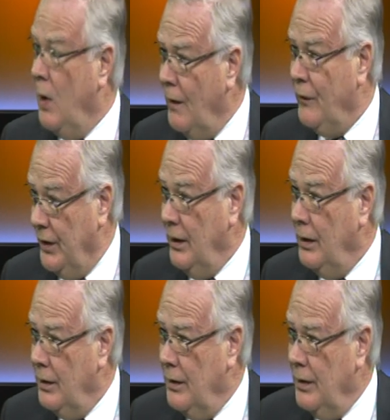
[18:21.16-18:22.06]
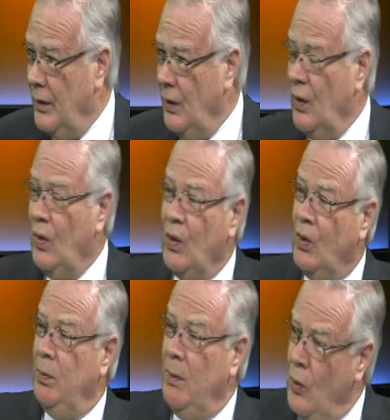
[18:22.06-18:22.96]
poverty,
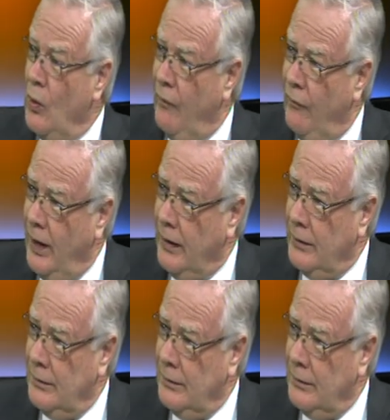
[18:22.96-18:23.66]
could be more of a factor.